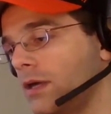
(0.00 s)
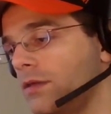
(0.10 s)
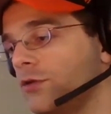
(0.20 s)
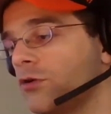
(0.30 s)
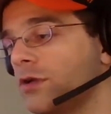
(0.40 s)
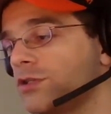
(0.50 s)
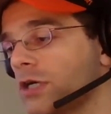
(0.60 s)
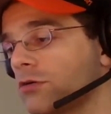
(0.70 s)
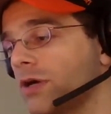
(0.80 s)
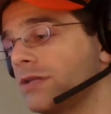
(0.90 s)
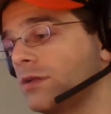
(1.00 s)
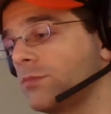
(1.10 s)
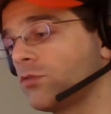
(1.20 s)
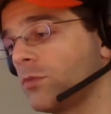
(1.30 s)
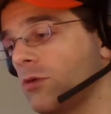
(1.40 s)
The Attorney General handed
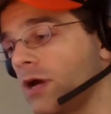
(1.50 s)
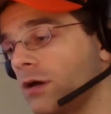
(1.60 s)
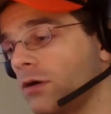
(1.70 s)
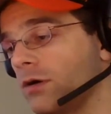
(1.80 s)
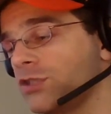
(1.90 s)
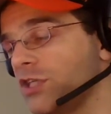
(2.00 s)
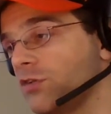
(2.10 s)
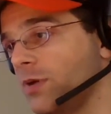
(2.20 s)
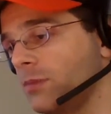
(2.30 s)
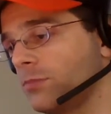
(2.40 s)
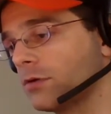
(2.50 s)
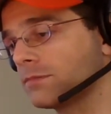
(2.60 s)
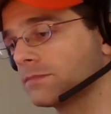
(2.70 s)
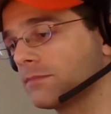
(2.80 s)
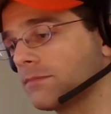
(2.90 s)
Miss Morengo a sheet of paper.
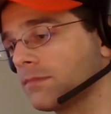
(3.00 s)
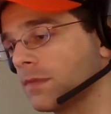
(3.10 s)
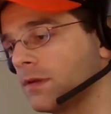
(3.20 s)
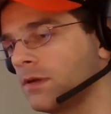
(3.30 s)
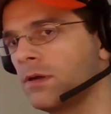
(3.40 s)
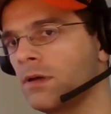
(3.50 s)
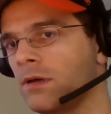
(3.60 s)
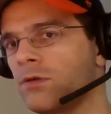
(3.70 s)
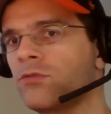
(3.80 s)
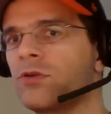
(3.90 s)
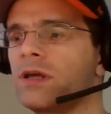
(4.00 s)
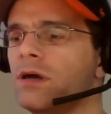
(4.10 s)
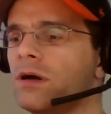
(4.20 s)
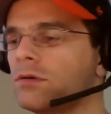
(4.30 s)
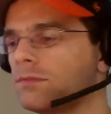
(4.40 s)
You're free to
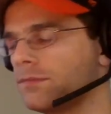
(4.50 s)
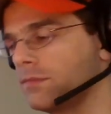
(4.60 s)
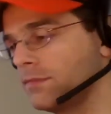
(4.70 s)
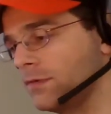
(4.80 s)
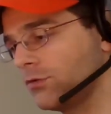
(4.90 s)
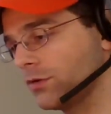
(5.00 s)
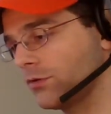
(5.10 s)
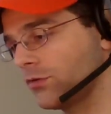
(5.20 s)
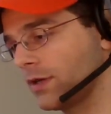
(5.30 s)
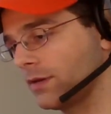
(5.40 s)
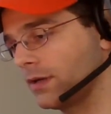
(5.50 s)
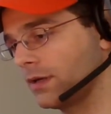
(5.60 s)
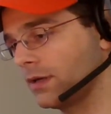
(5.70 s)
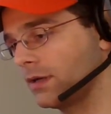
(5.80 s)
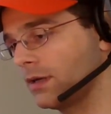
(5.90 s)
go, he said to Stanley.
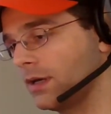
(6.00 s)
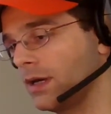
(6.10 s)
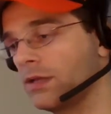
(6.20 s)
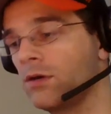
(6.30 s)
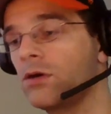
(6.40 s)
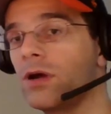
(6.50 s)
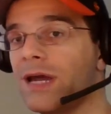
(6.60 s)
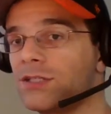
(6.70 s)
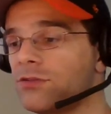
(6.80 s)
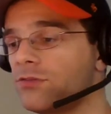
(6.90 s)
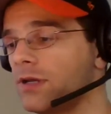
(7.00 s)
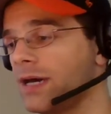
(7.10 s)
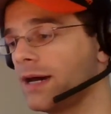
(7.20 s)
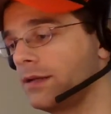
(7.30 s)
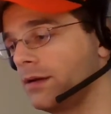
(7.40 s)
I know you're anxious to get
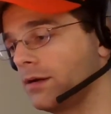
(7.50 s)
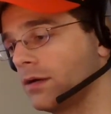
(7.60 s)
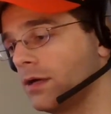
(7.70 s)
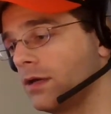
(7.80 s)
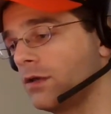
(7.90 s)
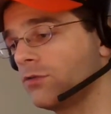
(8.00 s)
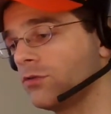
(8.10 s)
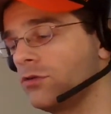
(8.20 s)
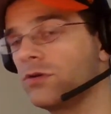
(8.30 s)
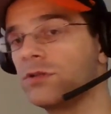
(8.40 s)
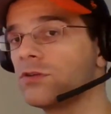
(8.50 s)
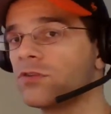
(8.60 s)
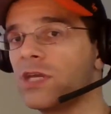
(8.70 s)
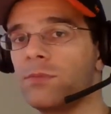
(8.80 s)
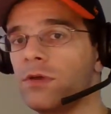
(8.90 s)
out of here, so you can
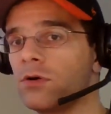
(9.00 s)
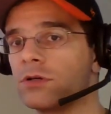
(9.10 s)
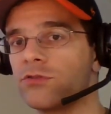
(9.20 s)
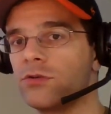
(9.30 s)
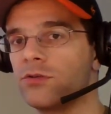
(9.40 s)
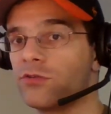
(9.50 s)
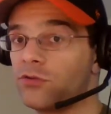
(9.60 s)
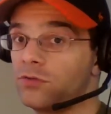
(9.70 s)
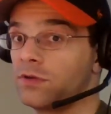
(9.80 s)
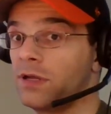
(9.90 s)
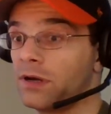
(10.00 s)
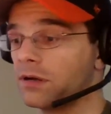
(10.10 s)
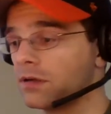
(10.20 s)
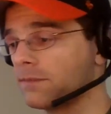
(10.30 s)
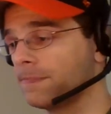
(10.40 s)
just keep the orange suit as a souvenir.